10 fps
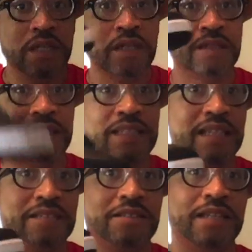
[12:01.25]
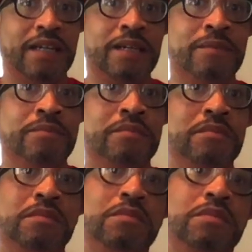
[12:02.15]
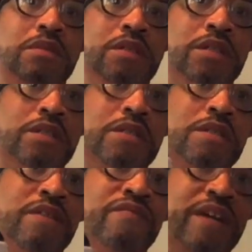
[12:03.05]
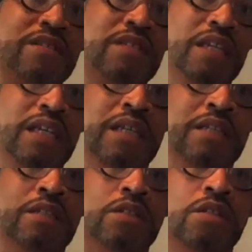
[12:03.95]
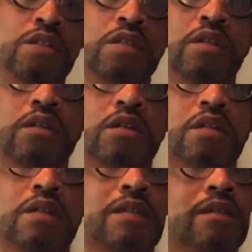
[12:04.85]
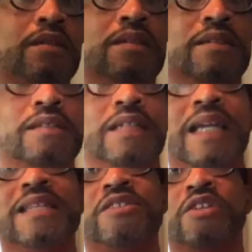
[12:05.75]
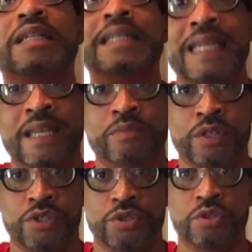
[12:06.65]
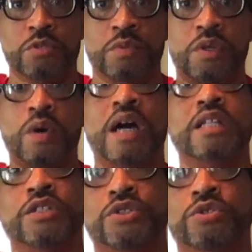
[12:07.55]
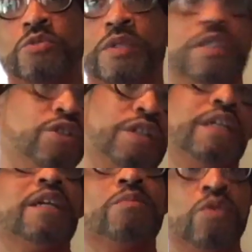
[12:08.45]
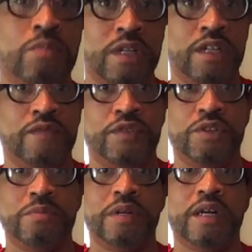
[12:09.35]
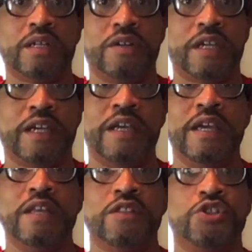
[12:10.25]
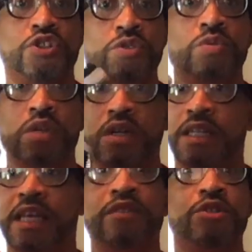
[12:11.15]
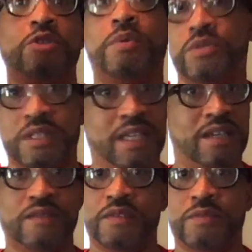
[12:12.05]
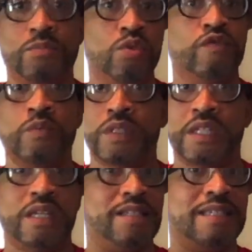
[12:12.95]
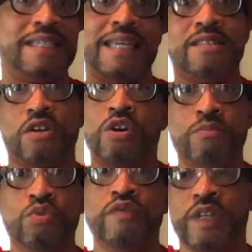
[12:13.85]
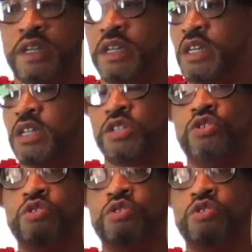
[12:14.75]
take the extra time to invest in not necessarily name brand shoes, but quality shoes, because you're going to get more money for your buck, okay? The shoe, leather is supposed to give. It's moving with the kids. These kids are moving. So you